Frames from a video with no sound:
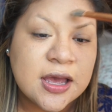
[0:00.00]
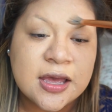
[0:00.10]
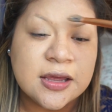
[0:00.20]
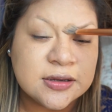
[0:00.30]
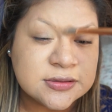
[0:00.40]

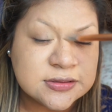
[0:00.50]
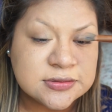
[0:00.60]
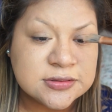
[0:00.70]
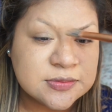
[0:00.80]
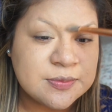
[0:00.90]

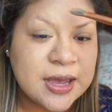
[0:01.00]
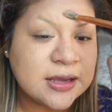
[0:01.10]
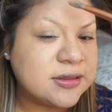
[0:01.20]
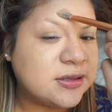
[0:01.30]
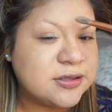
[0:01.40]
And
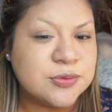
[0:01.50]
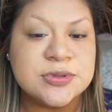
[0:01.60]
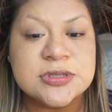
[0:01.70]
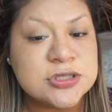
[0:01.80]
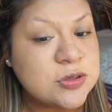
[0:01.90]
back then there
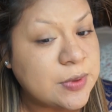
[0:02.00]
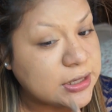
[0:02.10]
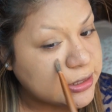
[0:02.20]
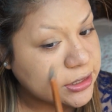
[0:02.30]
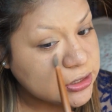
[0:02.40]
wasn't too
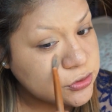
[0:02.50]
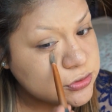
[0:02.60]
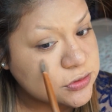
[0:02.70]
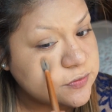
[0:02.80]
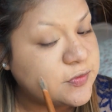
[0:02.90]
many like
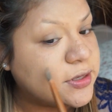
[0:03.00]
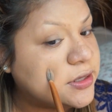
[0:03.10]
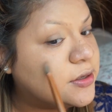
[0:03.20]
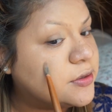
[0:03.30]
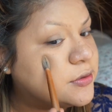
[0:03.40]
YouTube
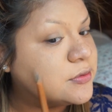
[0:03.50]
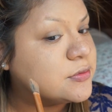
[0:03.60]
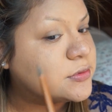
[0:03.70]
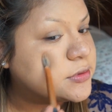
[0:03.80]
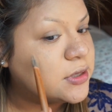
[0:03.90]

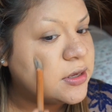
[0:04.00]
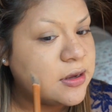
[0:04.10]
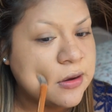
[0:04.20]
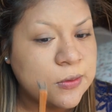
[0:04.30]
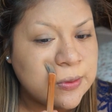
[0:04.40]
videos,
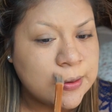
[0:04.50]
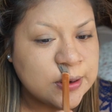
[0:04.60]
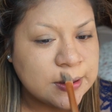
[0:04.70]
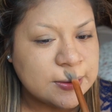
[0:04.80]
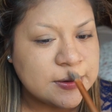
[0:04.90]

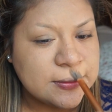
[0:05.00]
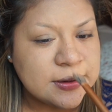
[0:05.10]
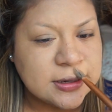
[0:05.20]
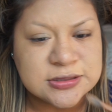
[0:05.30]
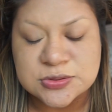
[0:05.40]

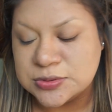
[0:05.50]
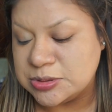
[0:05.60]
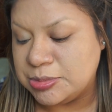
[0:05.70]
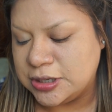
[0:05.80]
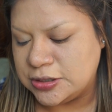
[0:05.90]
or I just
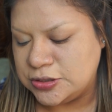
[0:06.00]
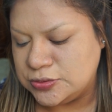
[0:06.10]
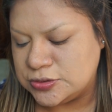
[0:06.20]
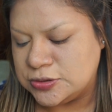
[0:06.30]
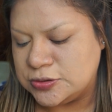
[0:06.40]
wasn't big on
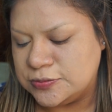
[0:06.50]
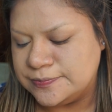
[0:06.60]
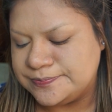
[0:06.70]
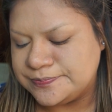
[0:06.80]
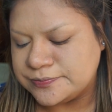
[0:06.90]
YouTube